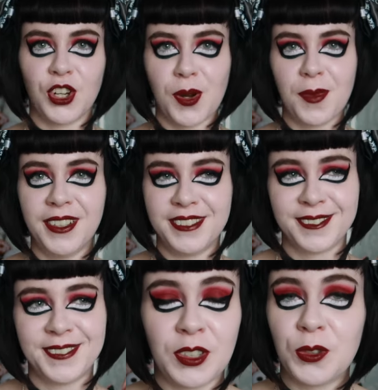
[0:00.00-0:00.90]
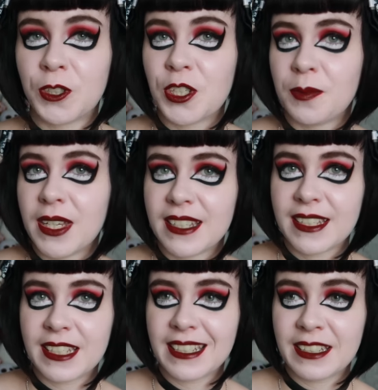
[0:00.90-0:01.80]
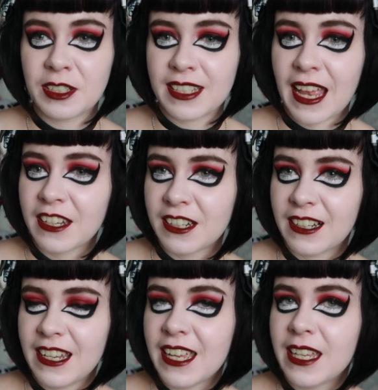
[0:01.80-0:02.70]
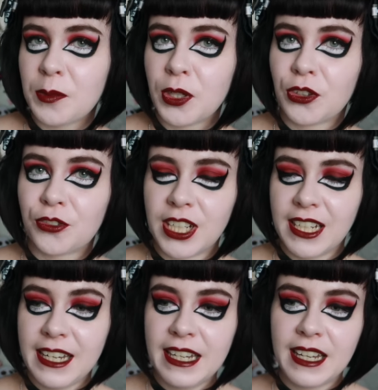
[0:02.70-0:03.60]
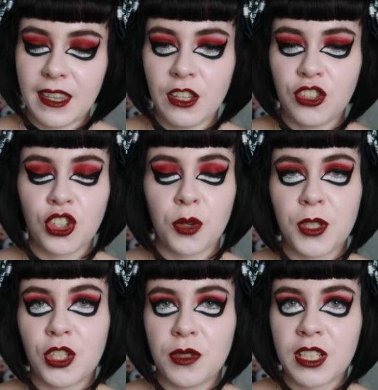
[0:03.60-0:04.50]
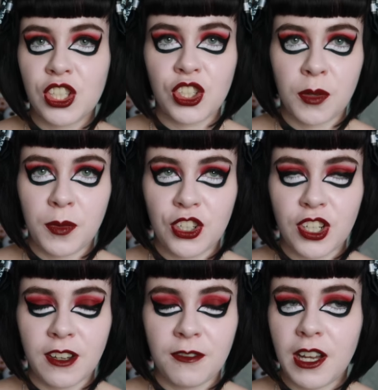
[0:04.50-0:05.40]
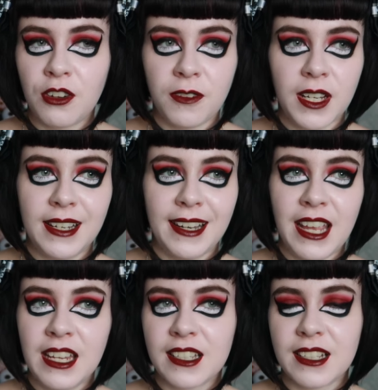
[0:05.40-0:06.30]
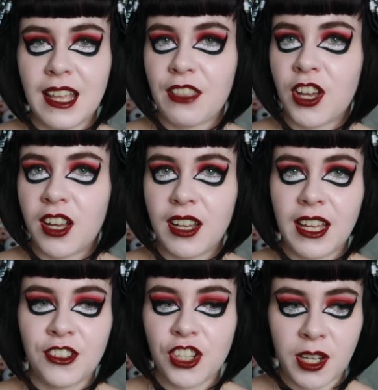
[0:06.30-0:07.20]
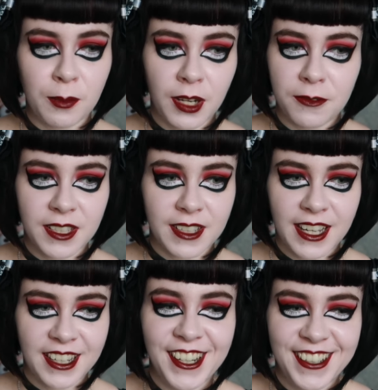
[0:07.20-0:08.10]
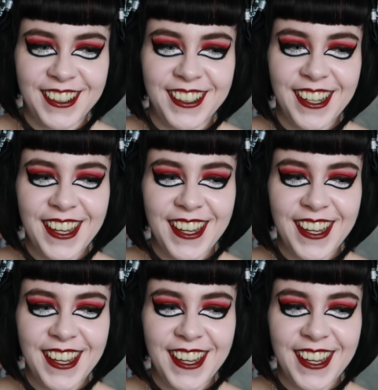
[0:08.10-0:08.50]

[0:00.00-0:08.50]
top, autumn is technically here but not really. The shops are doing so much like velvet, lace, leather, and I'm loving that.